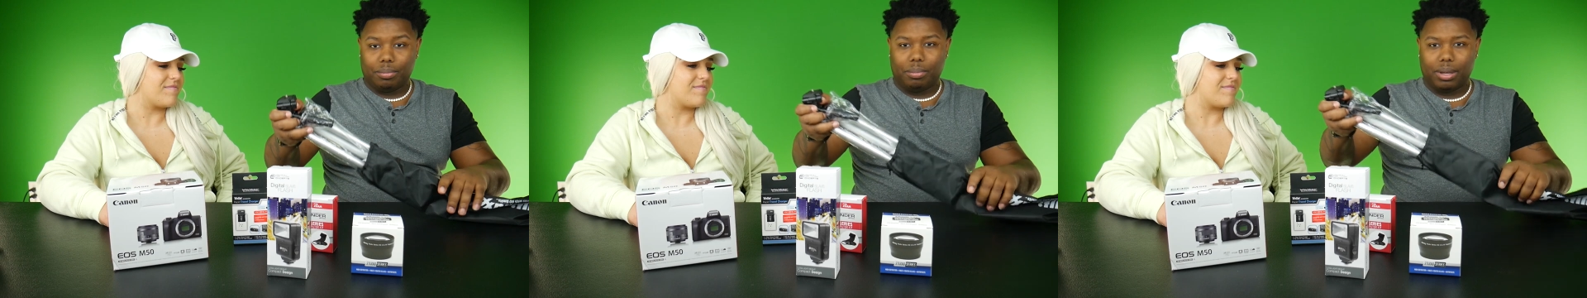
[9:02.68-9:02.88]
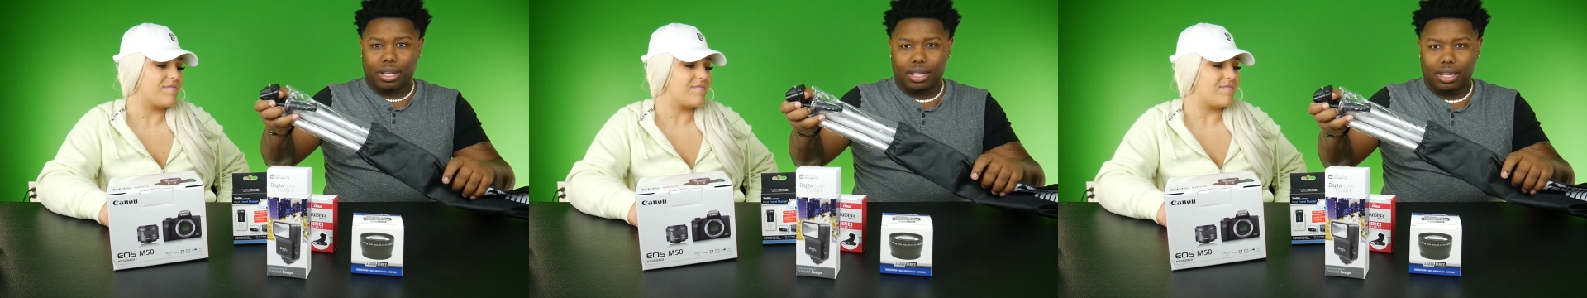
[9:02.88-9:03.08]

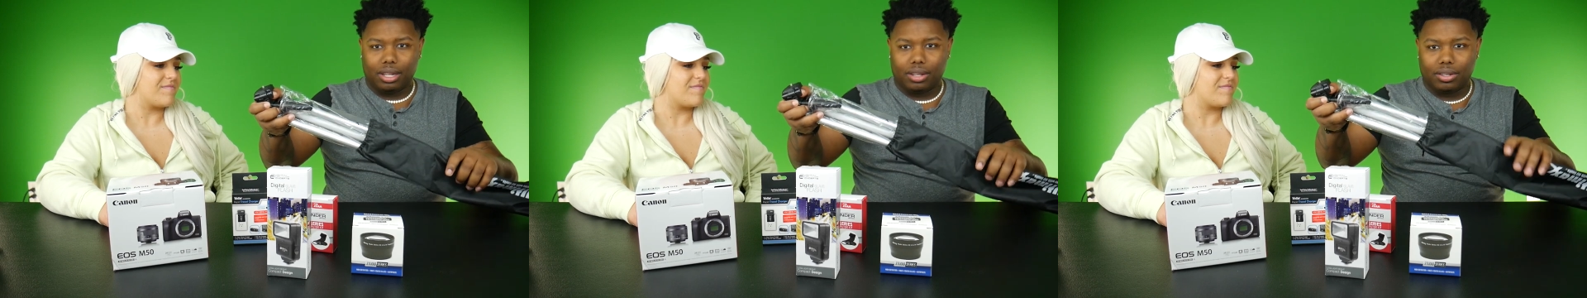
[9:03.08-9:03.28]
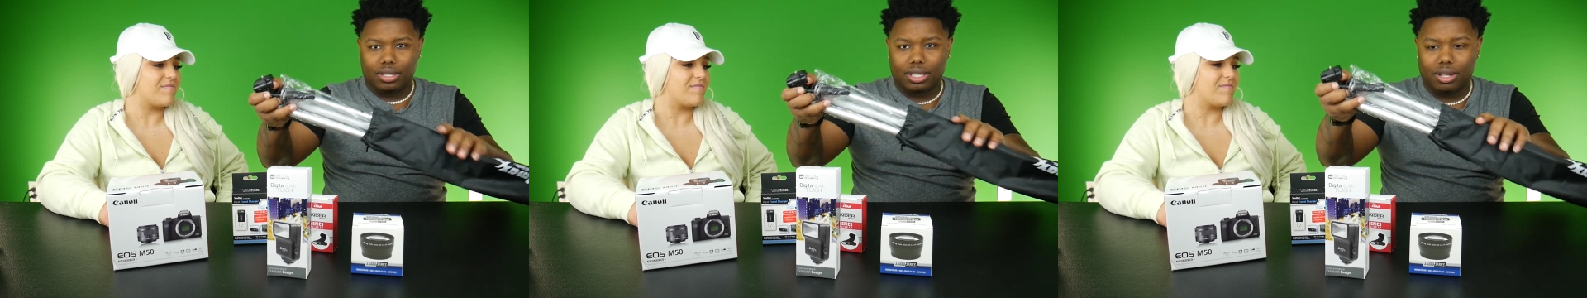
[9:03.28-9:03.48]
Speaker 1: a little
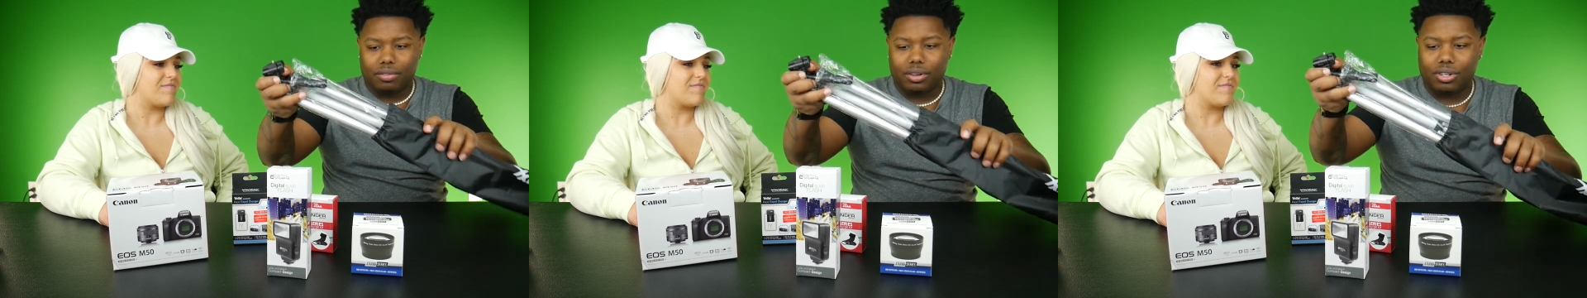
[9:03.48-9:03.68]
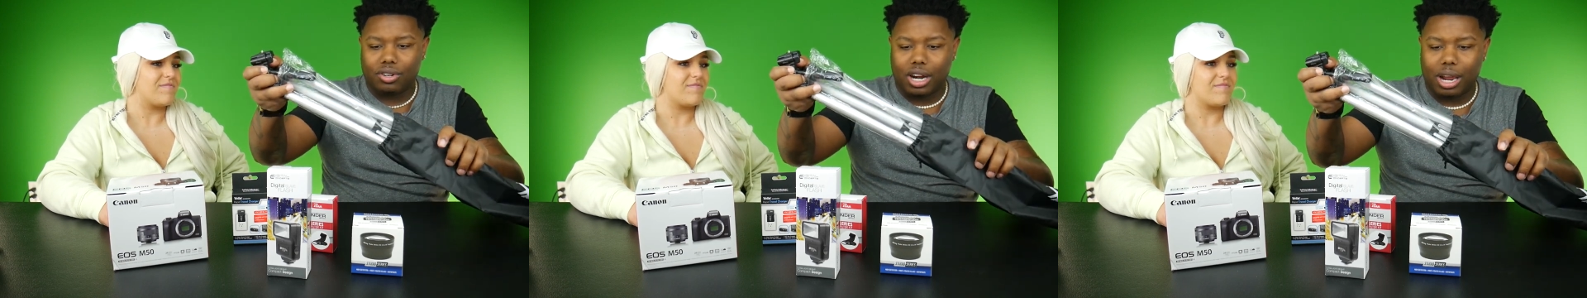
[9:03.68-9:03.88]
silver
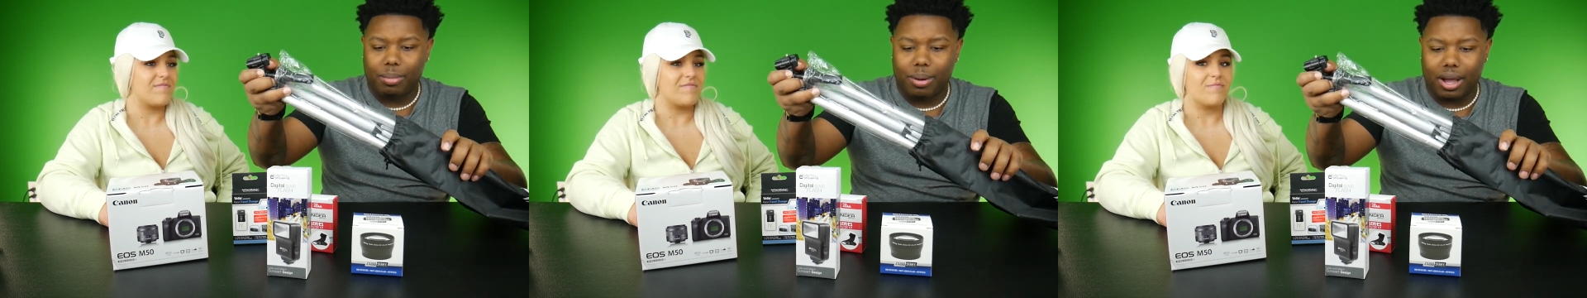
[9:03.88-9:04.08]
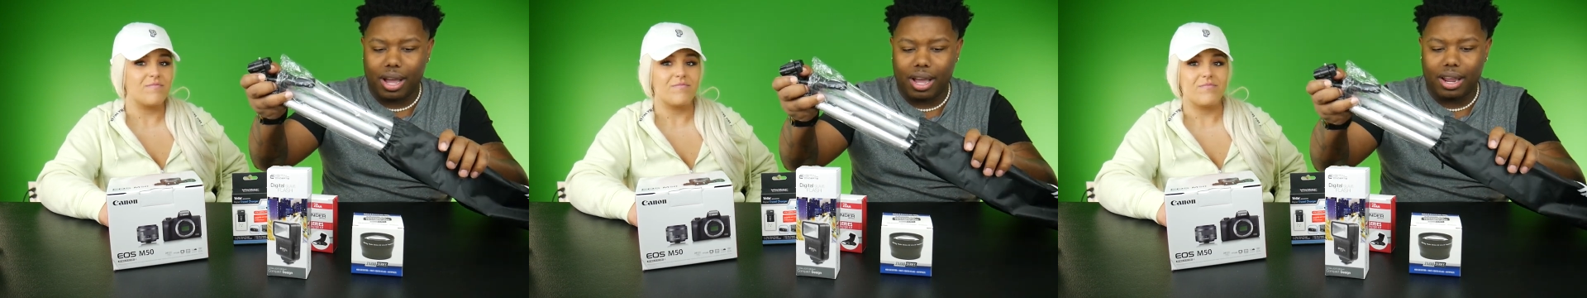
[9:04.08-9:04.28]

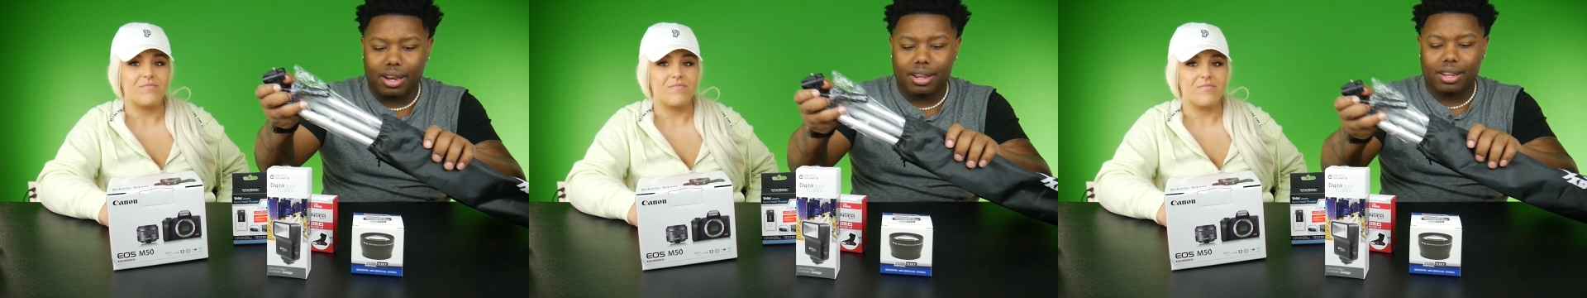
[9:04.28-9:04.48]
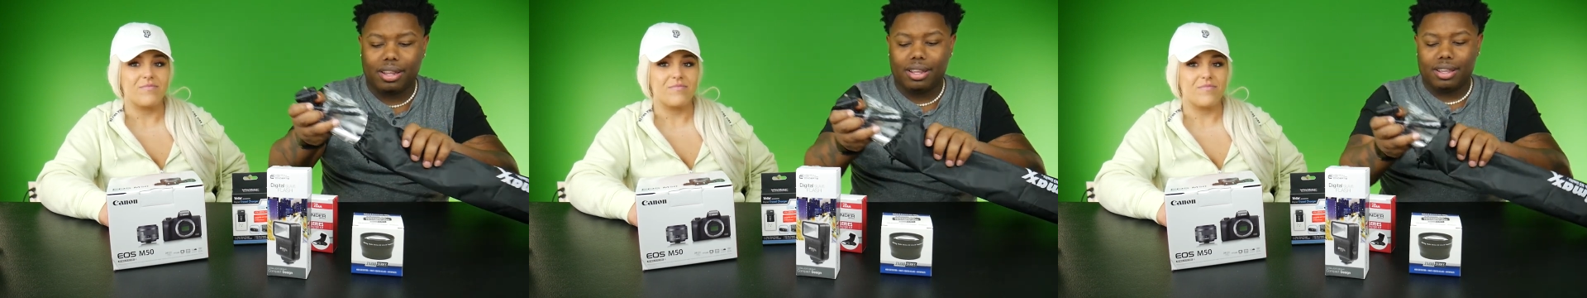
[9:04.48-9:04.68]
tripod.
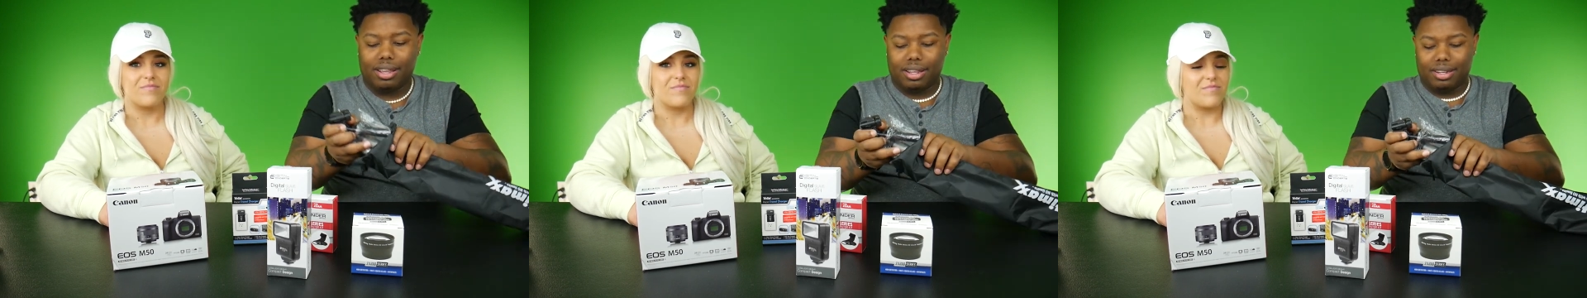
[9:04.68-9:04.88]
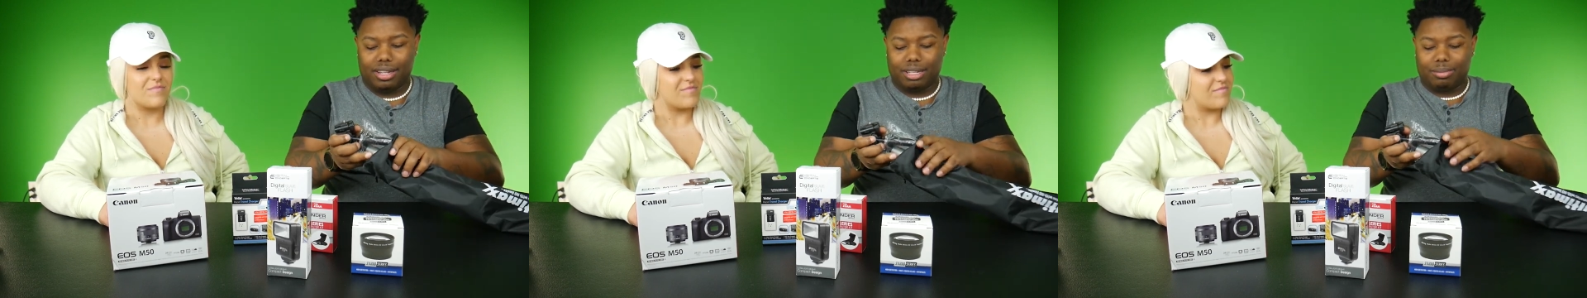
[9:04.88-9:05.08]

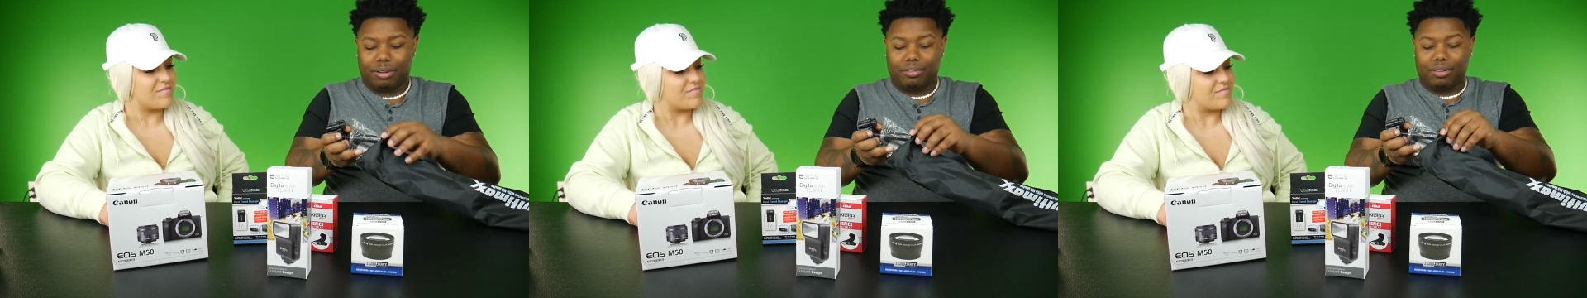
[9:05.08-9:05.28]
That's my